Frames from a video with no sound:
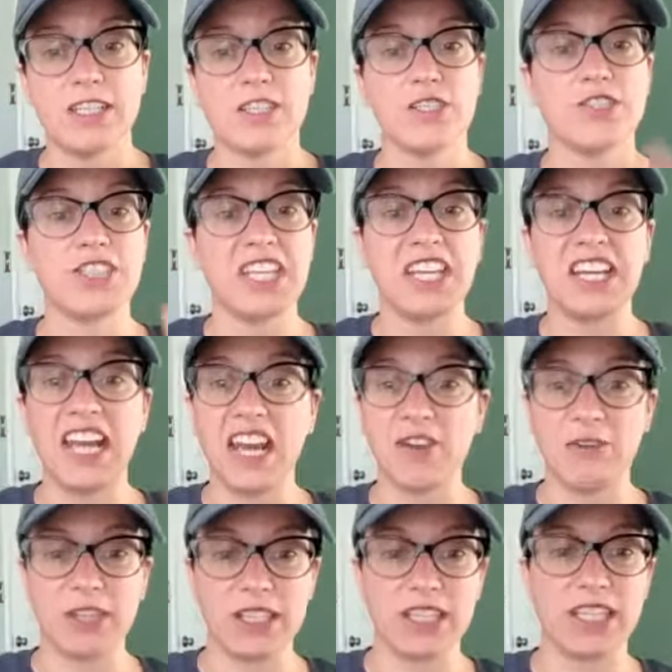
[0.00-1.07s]
to scent
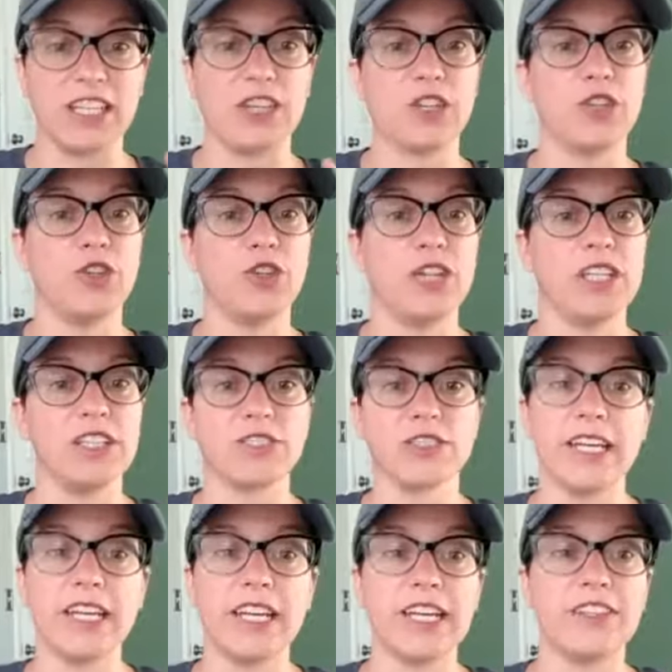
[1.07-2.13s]
everything, including their
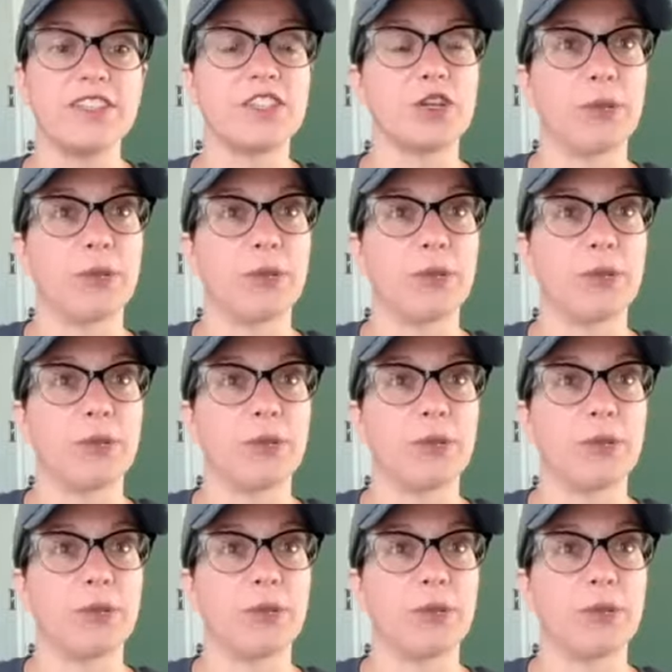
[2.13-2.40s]
linens,